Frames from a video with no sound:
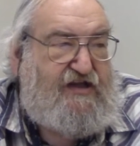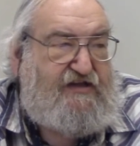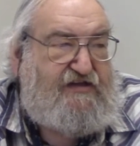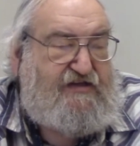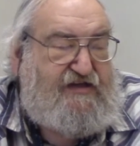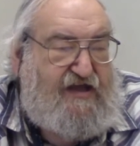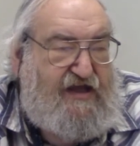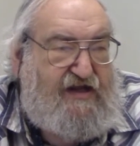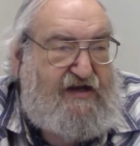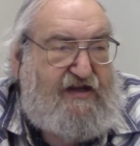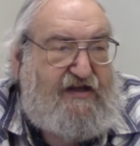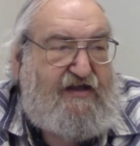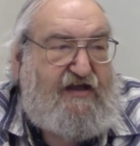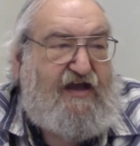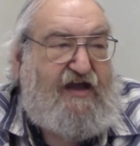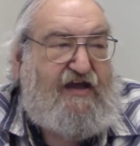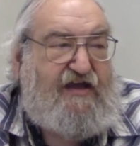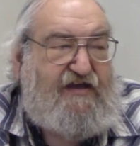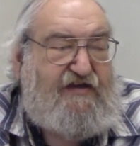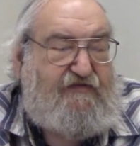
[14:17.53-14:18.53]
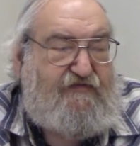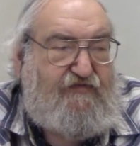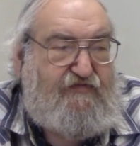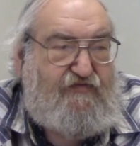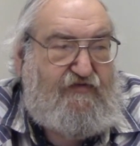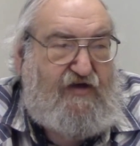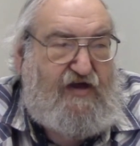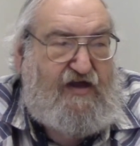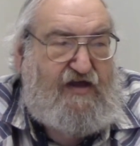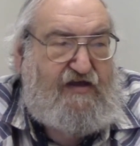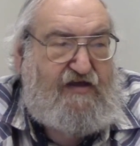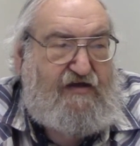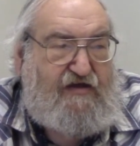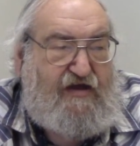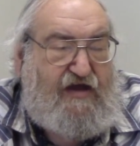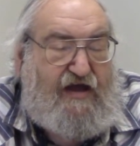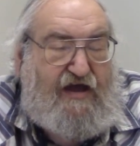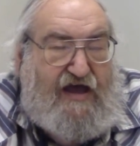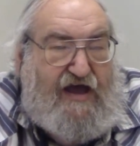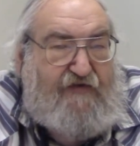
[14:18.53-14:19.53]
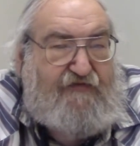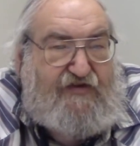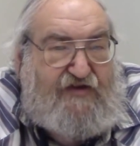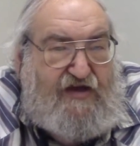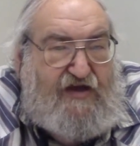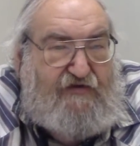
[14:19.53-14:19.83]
in getting having